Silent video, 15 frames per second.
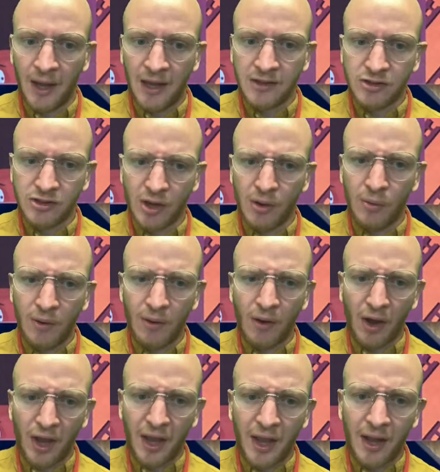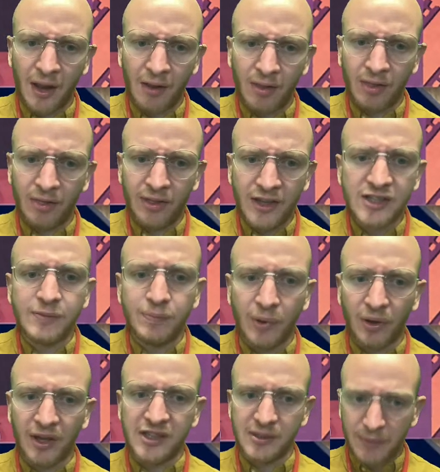So, this
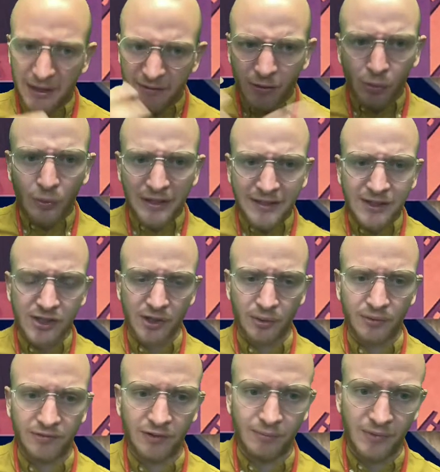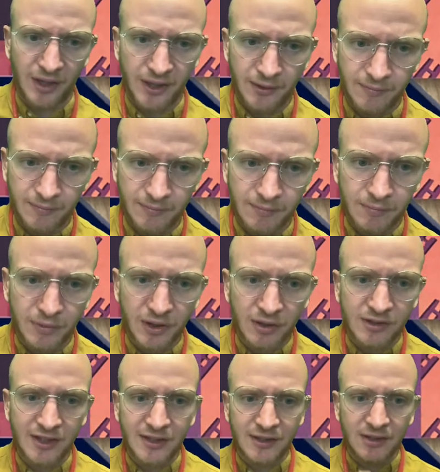book is a bit of a window for me,
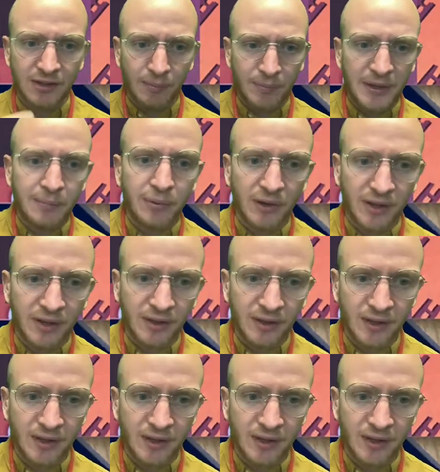because the people in